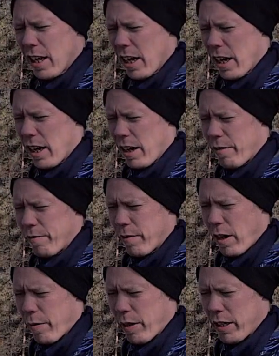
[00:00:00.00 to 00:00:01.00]

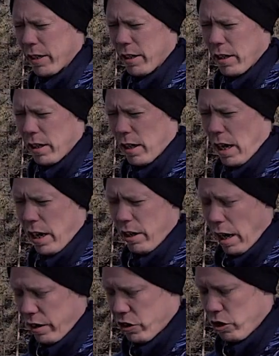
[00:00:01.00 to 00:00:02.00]
I mean, I
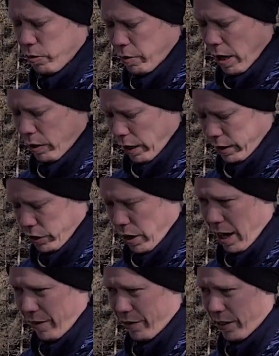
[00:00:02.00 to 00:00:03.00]
assume now that you
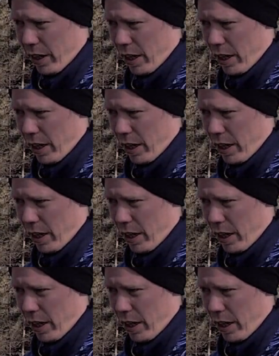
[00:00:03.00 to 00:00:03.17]
have